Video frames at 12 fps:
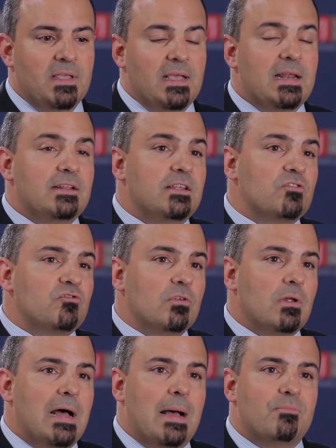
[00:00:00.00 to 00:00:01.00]
An
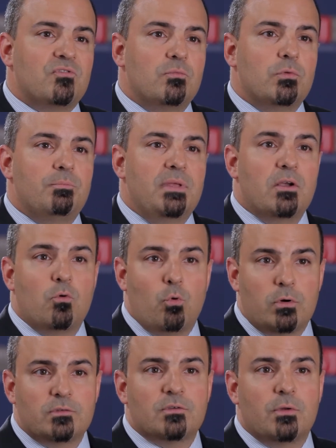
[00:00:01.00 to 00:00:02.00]
additional option would be a
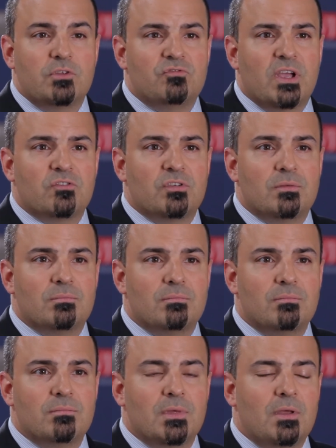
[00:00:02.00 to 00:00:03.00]
cortisone injection.
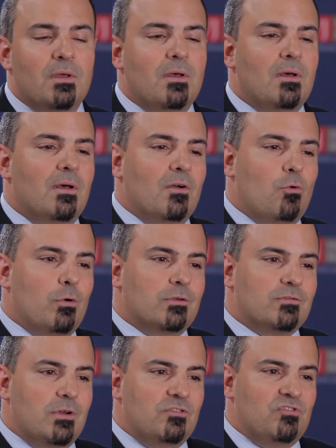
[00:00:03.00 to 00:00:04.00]

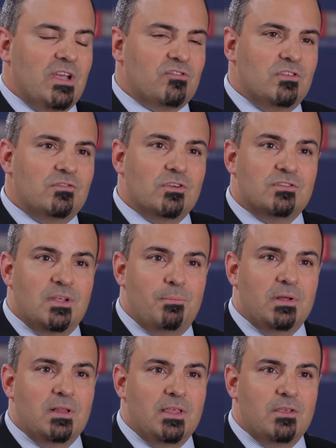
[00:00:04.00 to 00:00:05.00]
Cortisone injections are
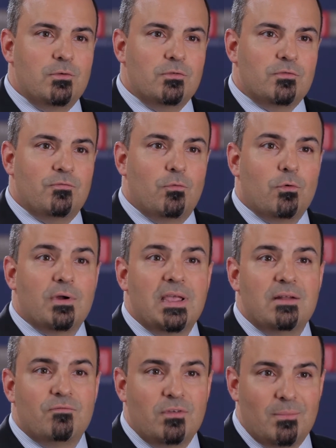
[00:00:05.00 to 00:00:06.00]
typically used for
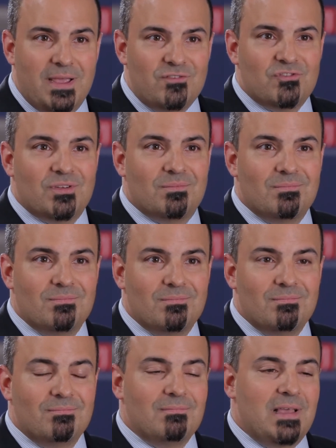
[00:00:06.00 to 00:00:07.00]
inflammation,
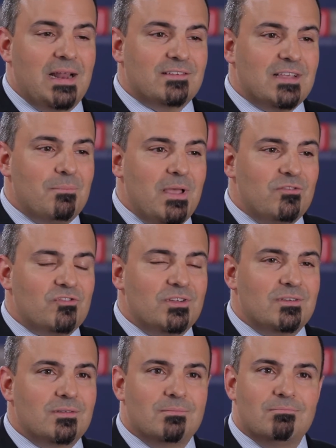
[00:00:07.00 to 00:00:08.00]
and as I
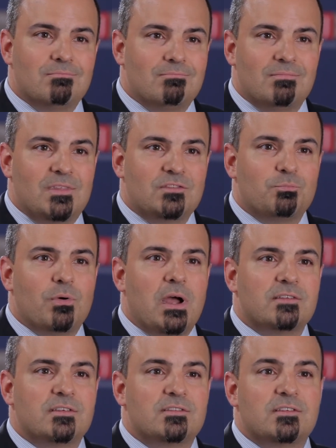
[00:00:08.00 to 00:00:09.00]
mentioned, this
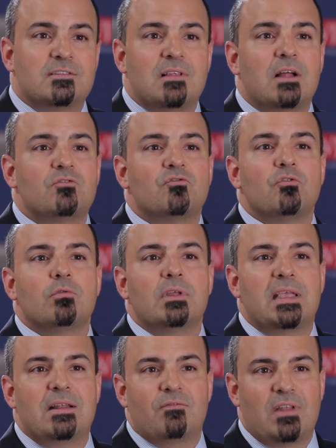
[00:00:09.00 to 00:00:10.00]
process is not
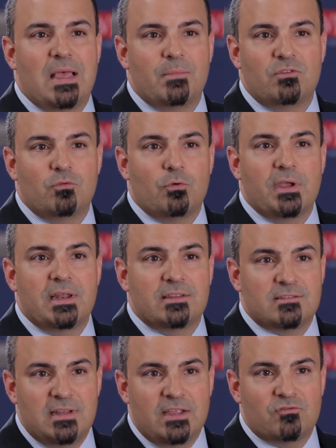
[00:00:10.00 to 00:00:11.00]
truly inflammatory in
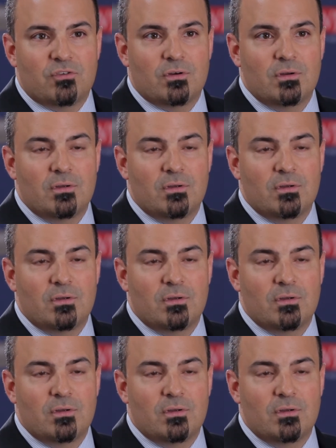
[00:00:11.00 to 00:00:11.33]
its nature.